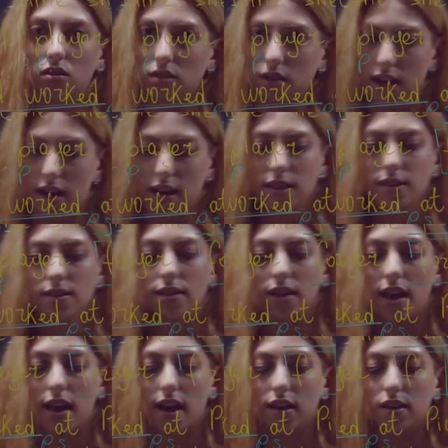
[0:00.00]
yes,
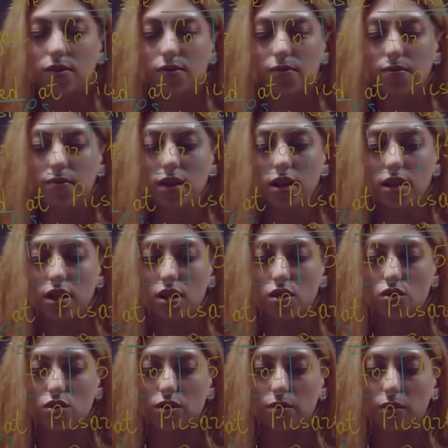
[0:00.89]
and
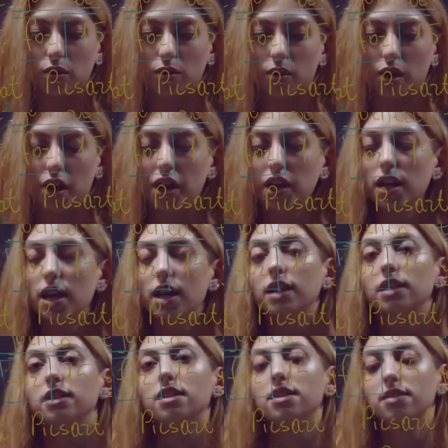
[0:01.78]
finished, okay?
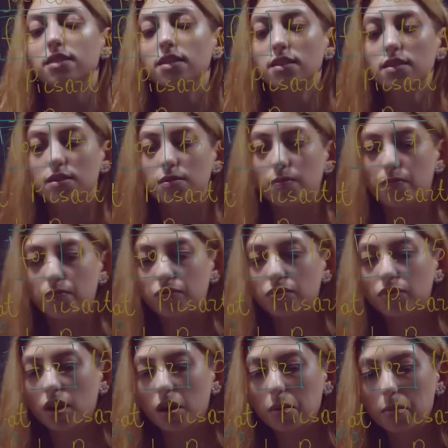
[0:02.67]
This is
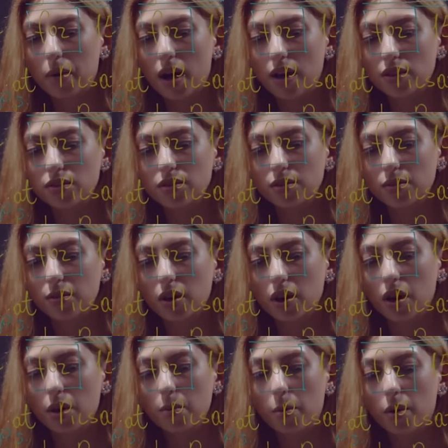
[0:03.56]
past
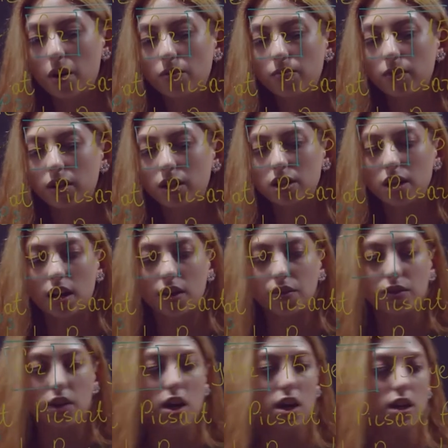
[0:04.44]
perfect
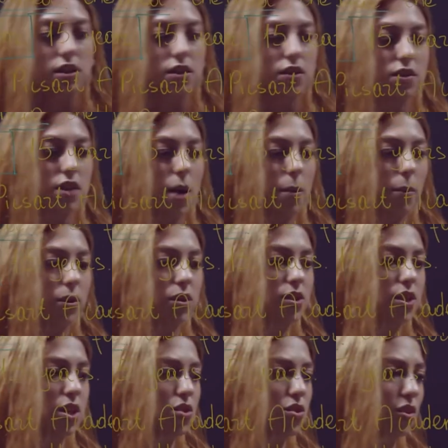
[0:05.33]
tense. The assignment
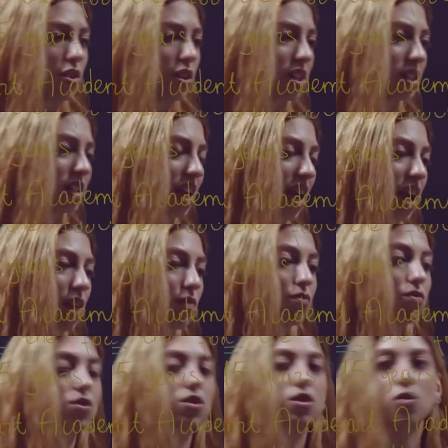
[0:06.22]
teacher gave
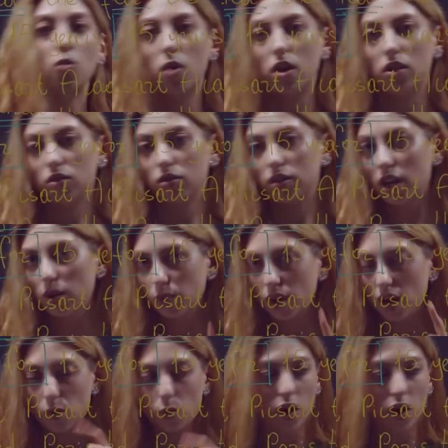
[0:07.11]
new one. Okay, we have